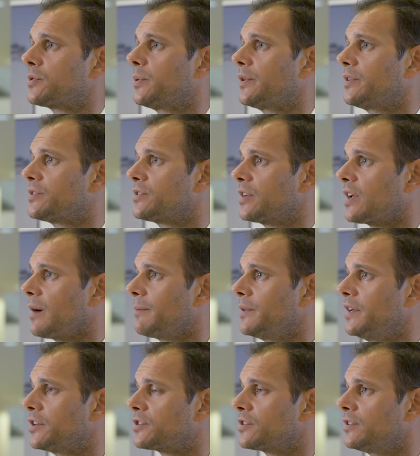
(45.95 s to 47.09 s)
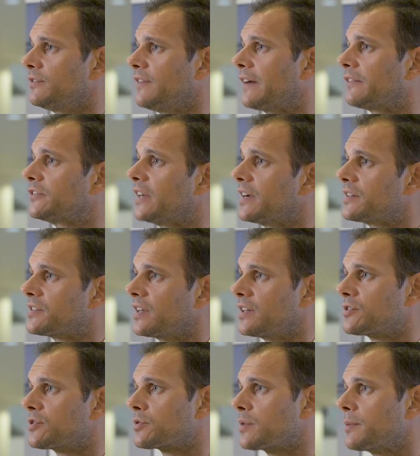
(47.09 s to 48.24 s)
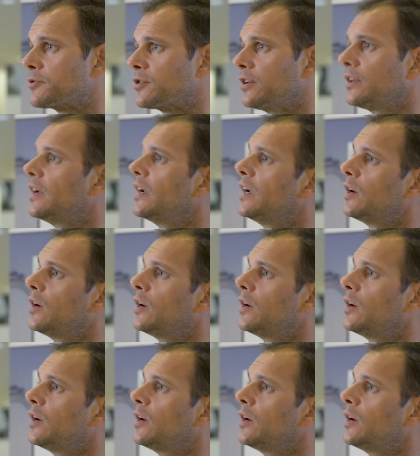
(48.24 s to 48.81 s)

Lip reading: or whether it's a combination of advertising and subscription